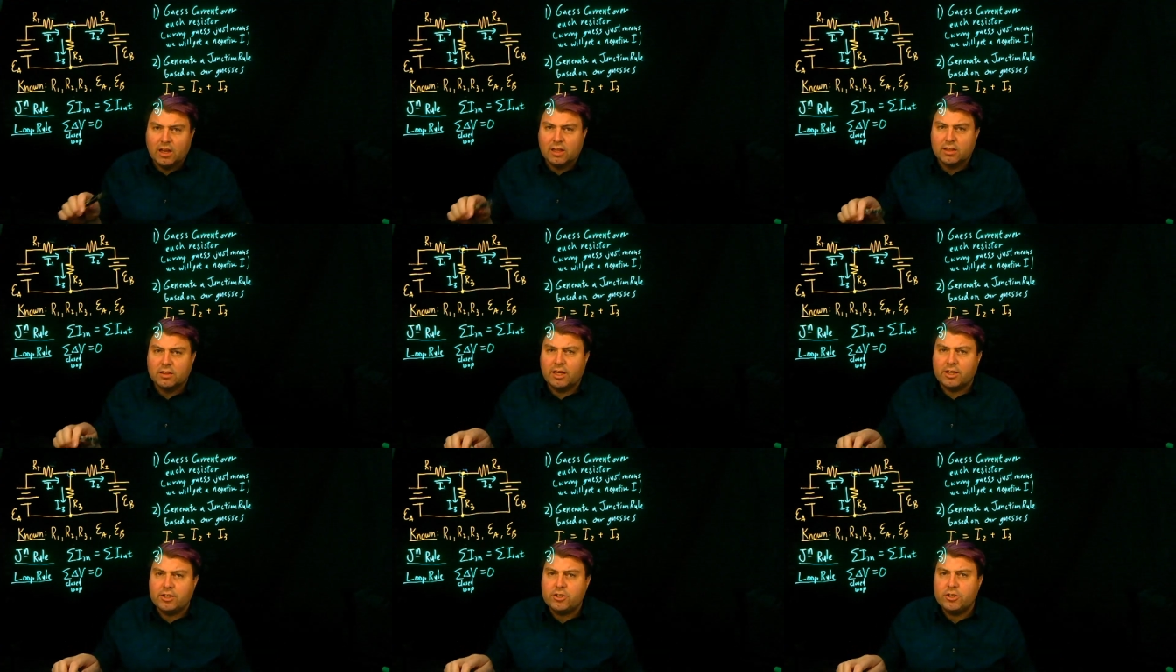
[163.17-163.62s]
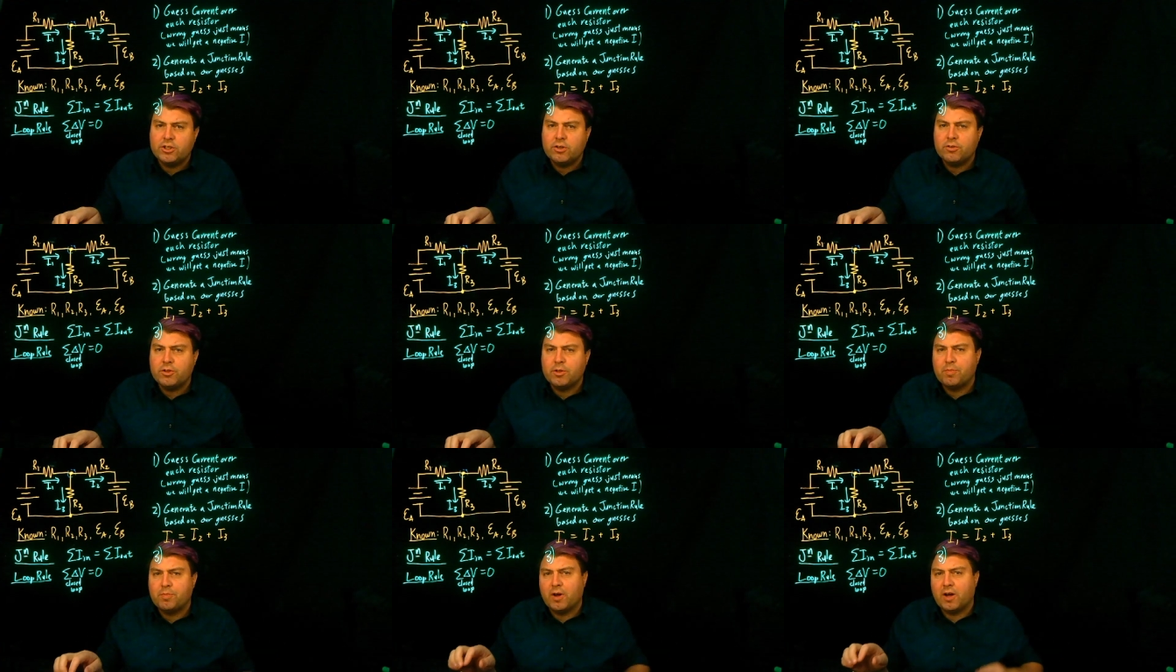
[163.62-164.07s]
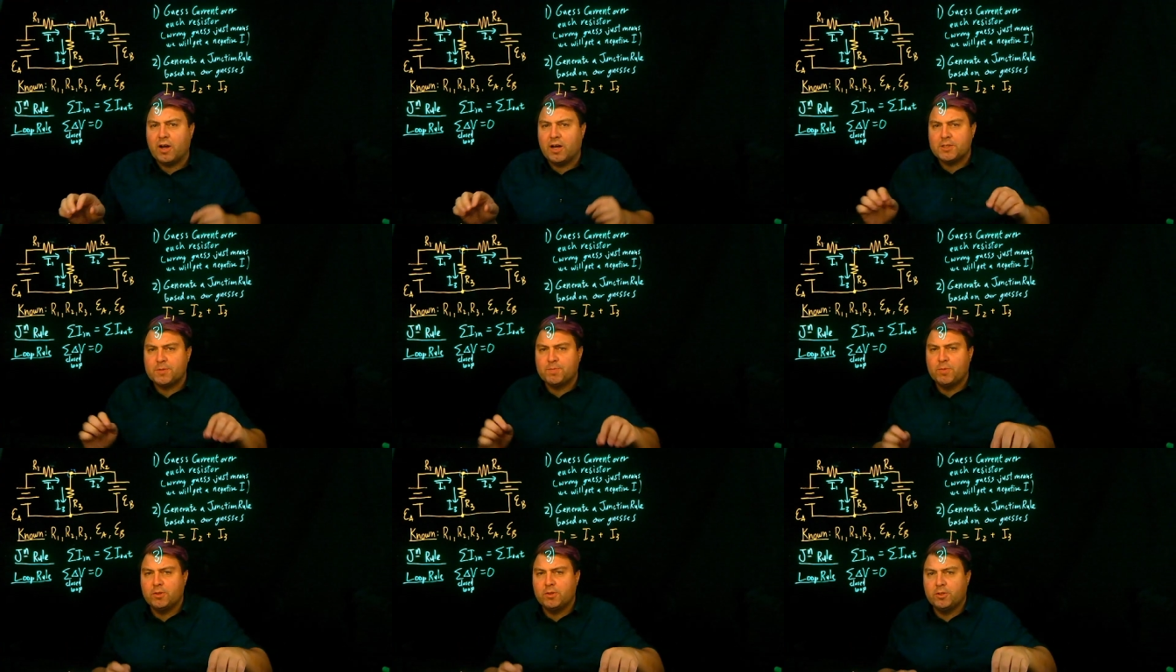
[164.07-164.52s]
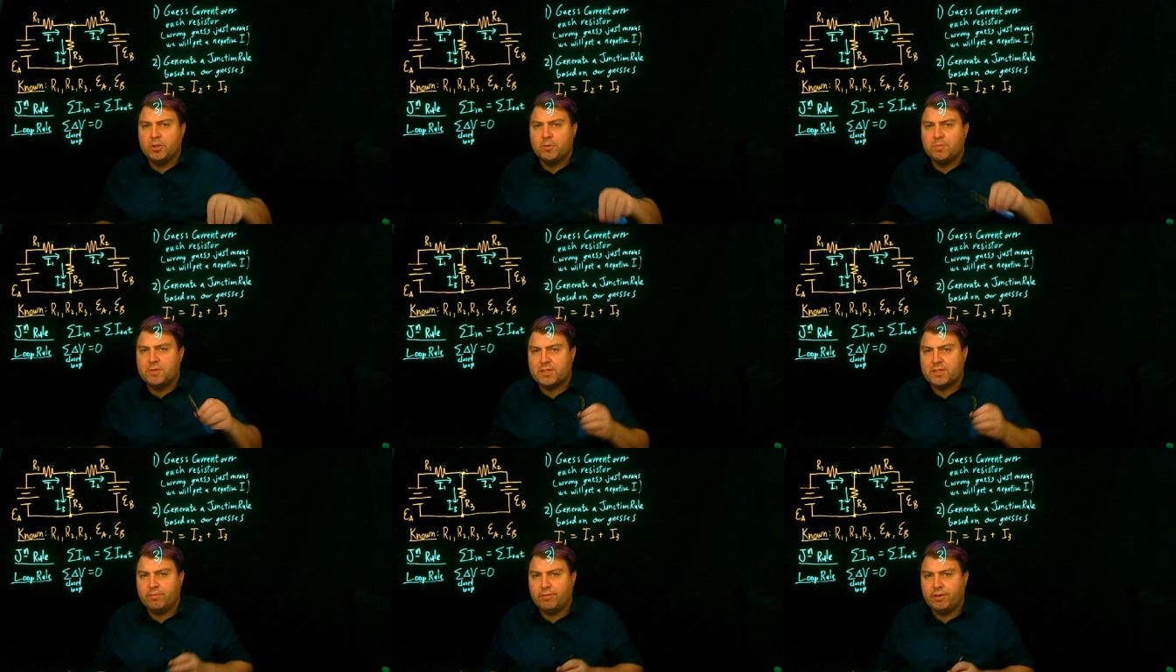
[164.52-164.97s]
Let's show the possible
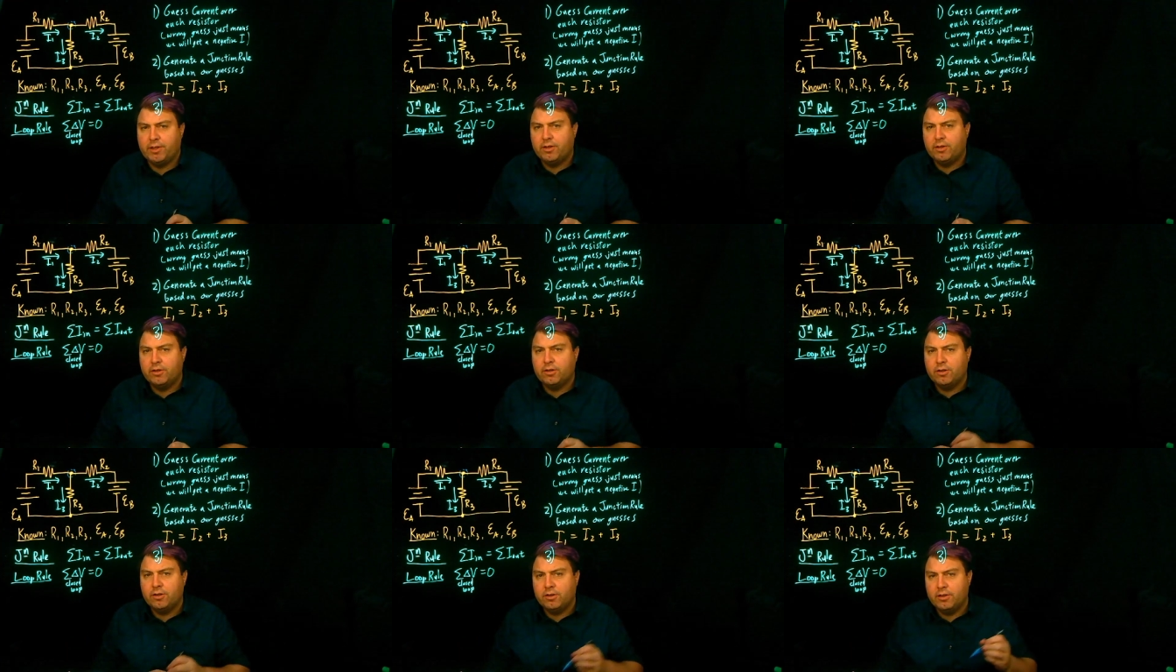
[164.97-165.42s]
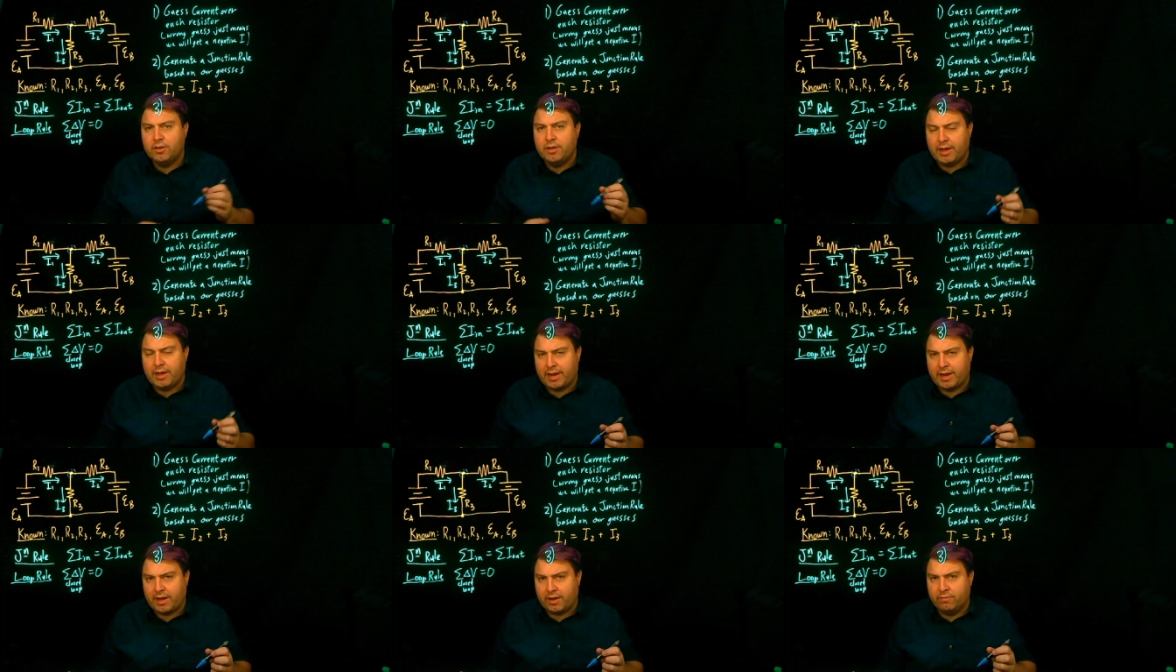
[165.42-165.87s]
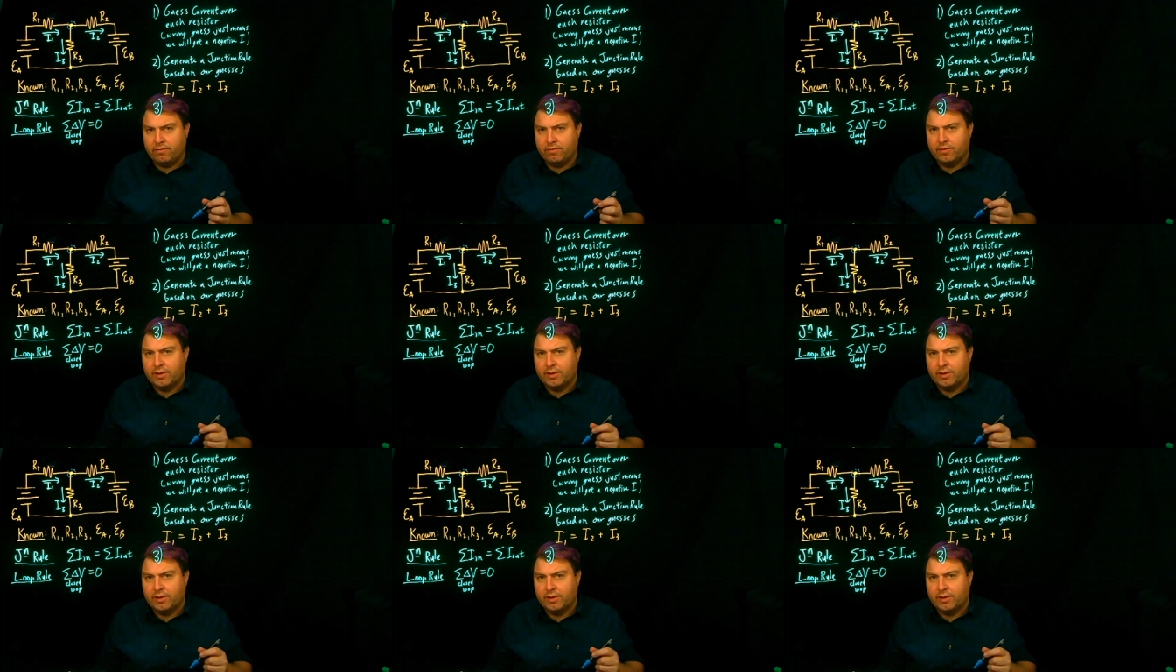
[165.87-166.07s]
loops that we could have.